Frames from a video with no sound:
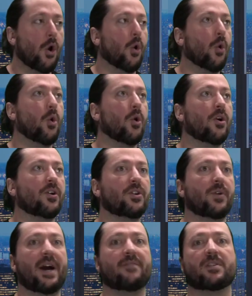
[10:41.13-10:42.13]
or
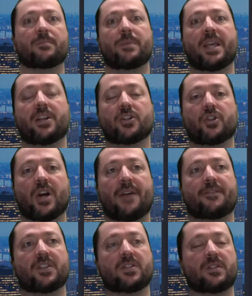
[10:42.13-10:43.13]
you have to make your
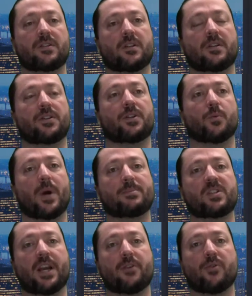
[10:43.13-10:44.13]
traffic or your
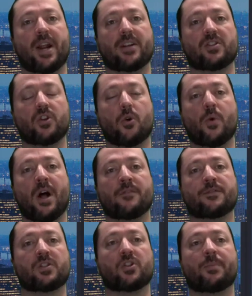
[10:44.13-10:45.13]
website rank so well
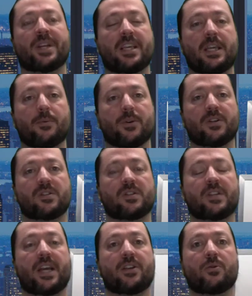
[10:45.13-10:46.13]
for so many keywords
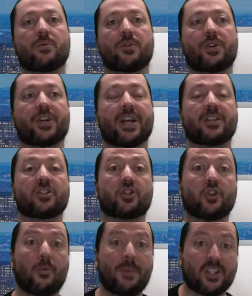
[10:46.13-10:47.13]
that you're getting
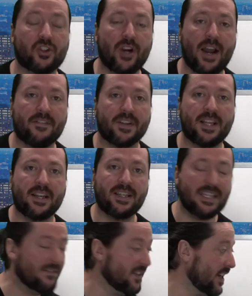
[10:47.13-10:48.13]
so much traffic that
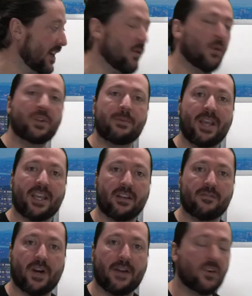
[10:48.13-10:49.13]
even only
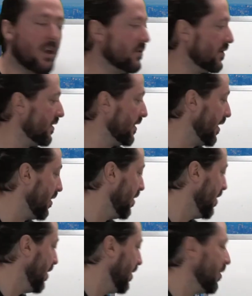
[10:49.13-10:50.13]
making $5 a sale,
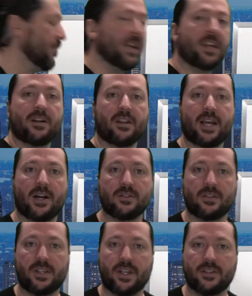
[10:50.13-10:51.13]
you're making
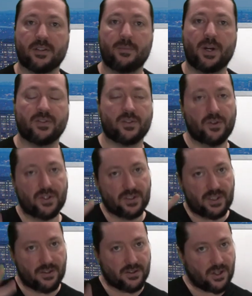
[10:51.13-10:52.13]
1,000 sales a month. So you can
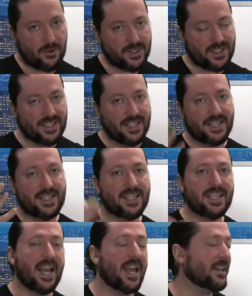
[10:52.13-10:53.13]
see there's always the yin and the
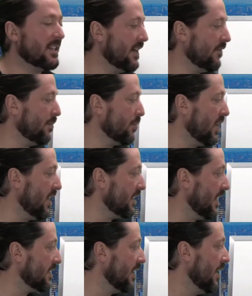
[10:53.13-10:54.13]
yang to every
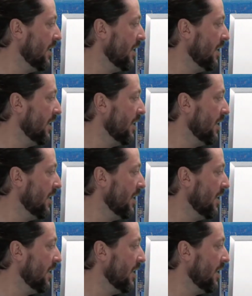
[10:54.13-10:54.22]
process.